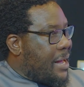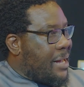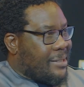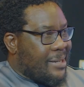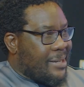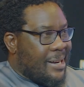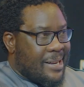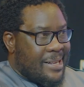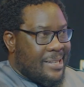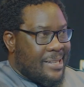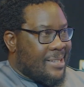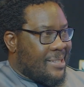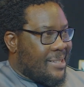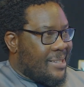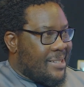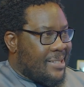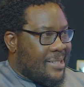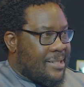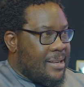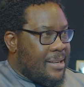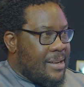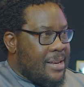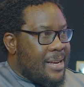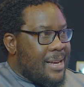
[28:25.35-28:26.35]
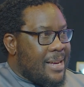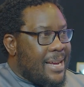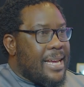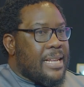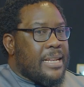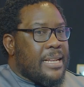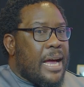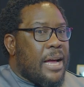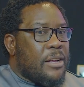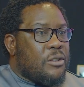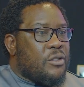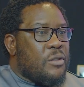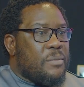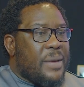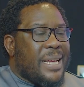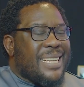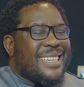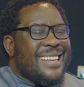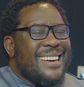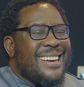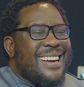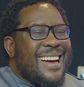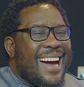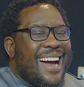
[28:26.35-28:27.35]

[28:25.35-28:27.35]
utterances and argument,